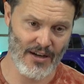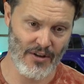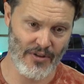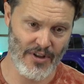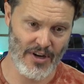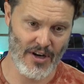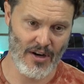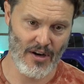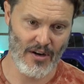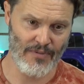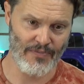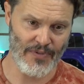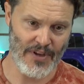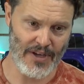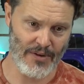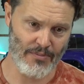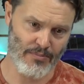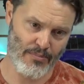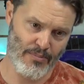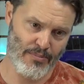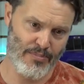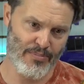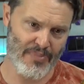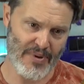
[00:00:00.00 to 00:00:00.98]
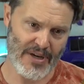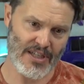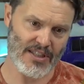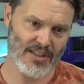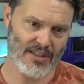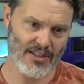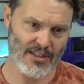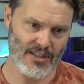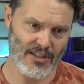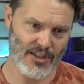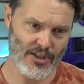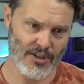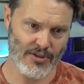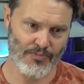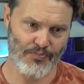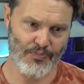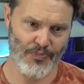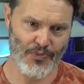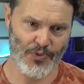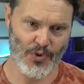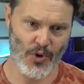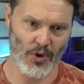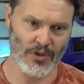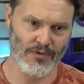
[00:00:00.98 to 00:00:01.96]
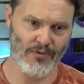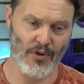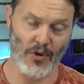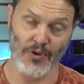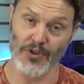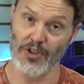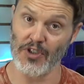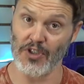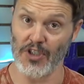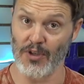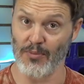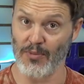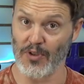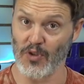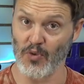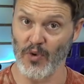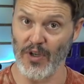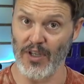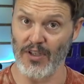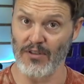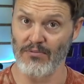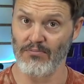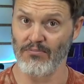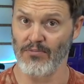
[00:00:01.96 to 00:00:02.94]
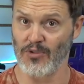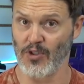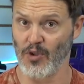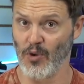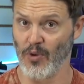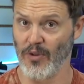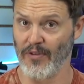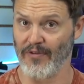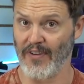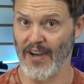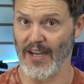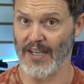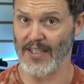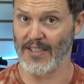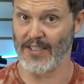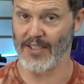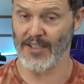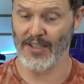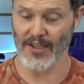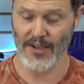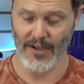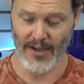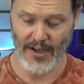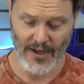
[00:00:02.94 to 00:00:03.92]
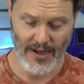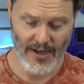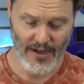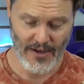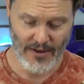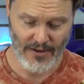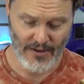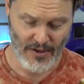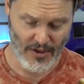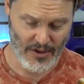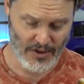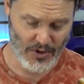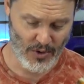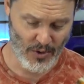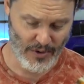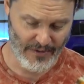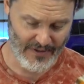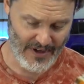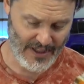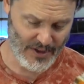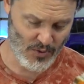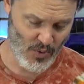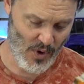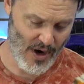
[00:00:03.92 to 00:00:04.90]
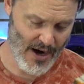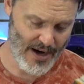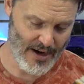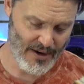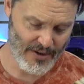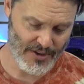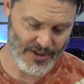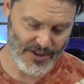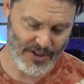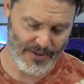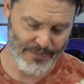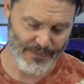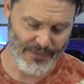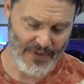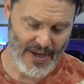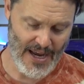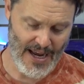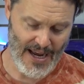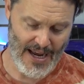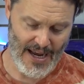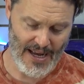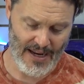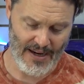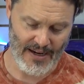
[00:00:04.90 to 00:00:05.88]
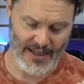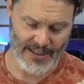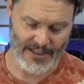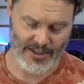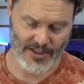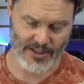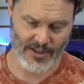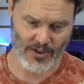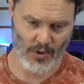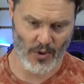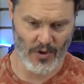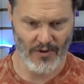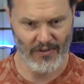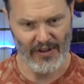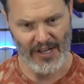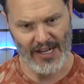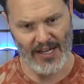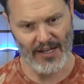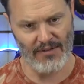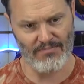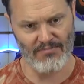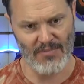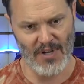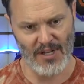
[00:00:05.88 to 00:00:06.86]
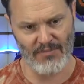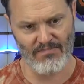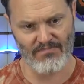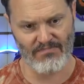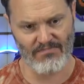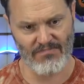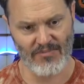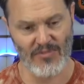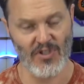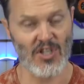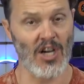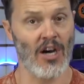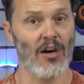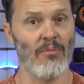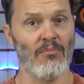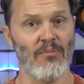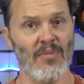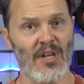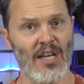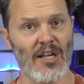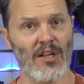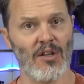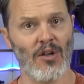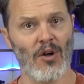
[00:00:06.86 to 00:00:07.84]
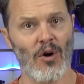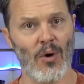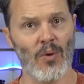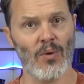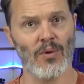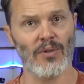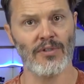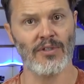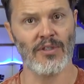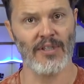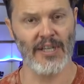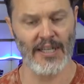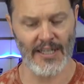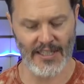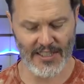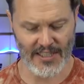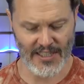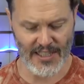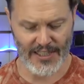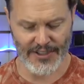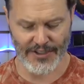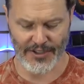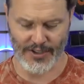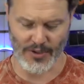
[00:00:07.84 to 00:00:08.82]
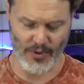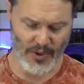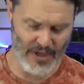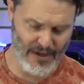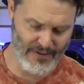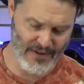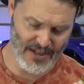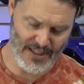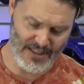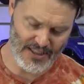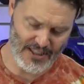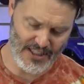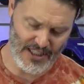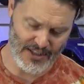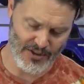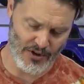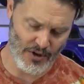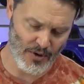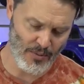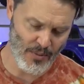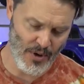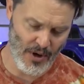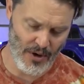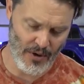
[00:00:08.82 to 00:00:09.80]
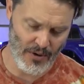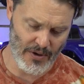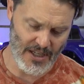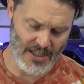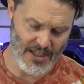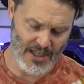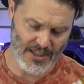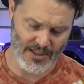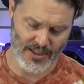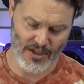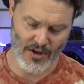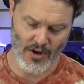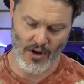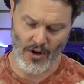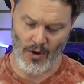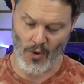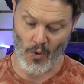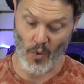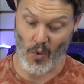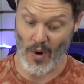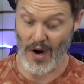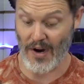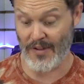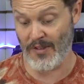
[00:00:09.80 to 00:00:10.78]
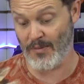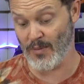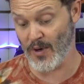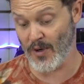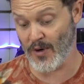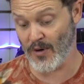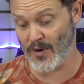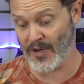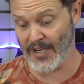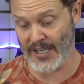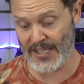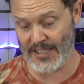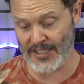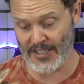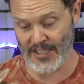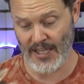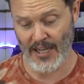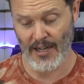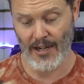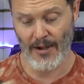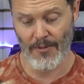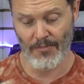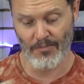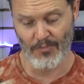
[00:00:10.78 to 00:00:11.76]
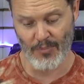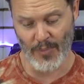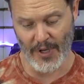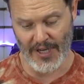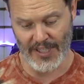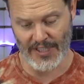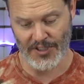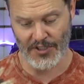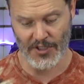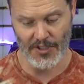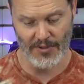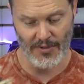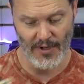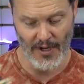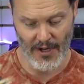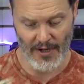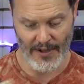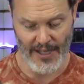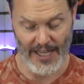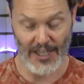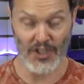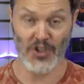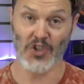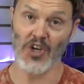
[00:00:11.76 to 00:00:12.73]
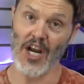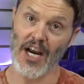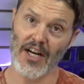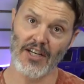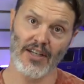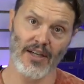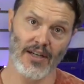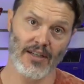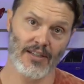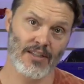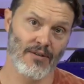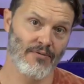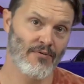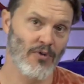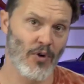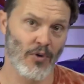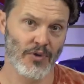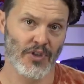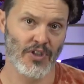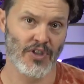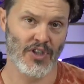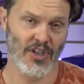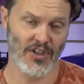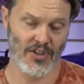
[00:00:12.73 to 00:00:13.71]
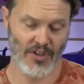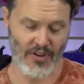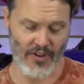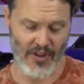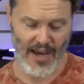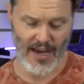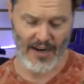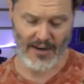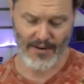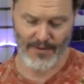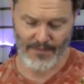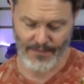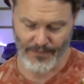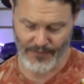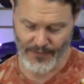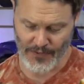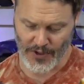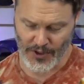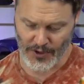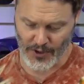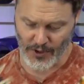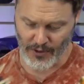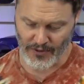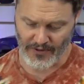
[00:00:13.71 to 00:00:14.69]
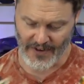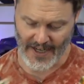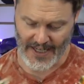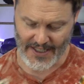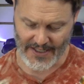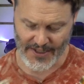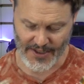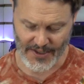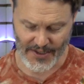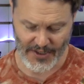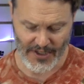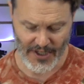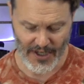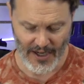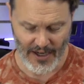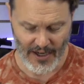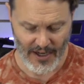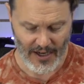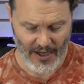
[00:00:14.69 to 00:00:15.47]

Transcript: tell that it, it basically just throws voltage in between two of the phase uh, to the phase wires and it's sort of like a, a dumb hill hold in a sense. So even in sensored mode, it doesn't know where the motor is, but it's injecting some voltage into that the two phases.